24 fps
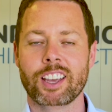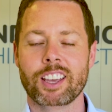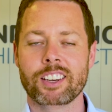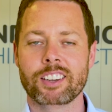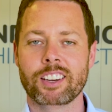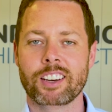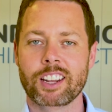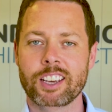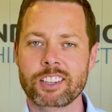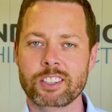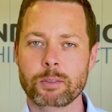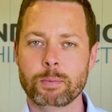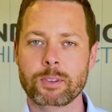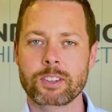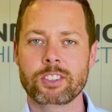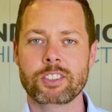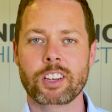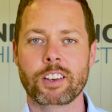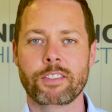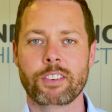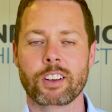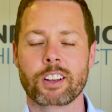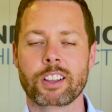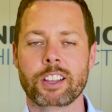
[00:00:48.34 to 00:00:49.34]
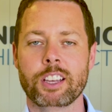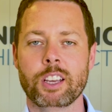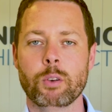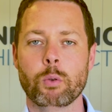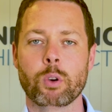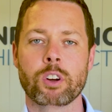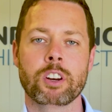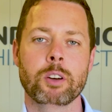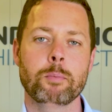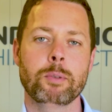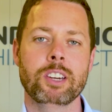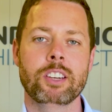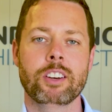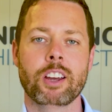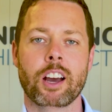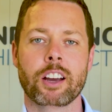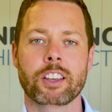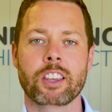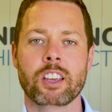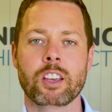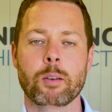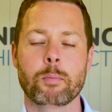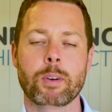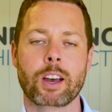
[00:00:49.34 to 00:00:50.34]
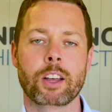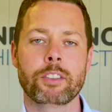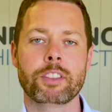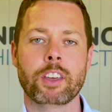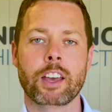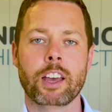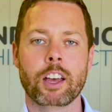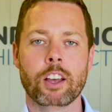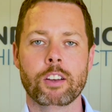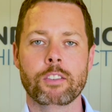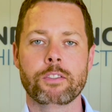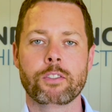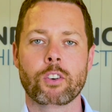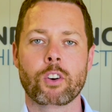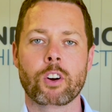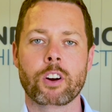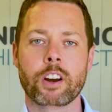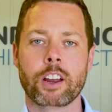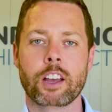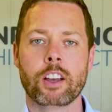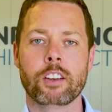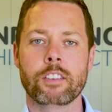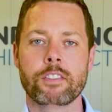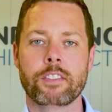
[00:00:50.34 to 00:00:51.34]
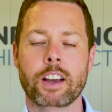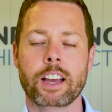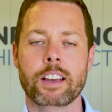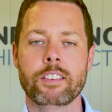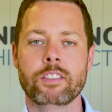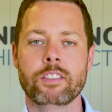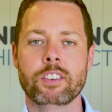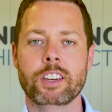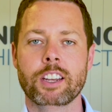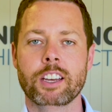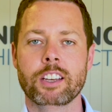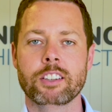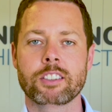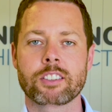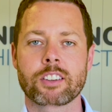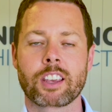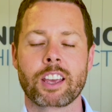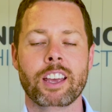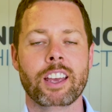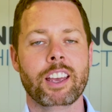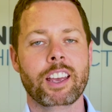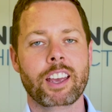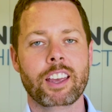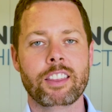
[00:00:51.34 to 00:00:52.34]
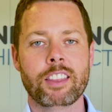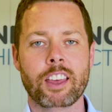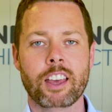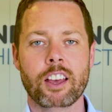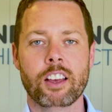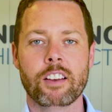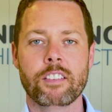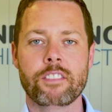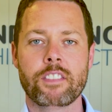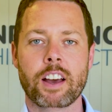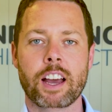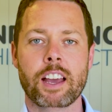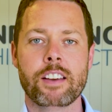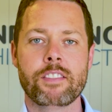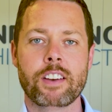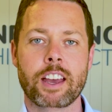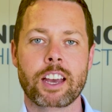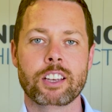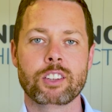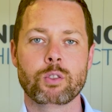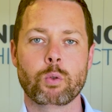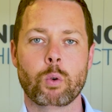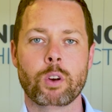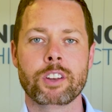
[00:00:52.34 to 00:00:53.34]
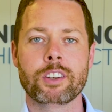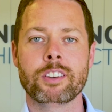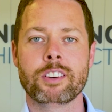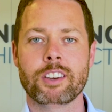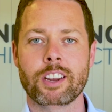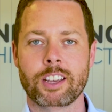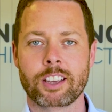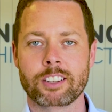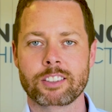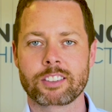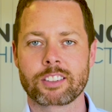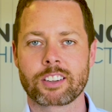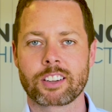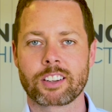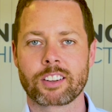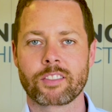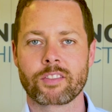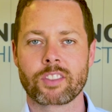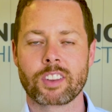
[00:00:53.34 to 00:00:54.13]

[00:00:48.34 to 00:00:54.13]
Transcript: Today specifically, we're going to be talking about the L4, L5 disc and the L5-S1 disc.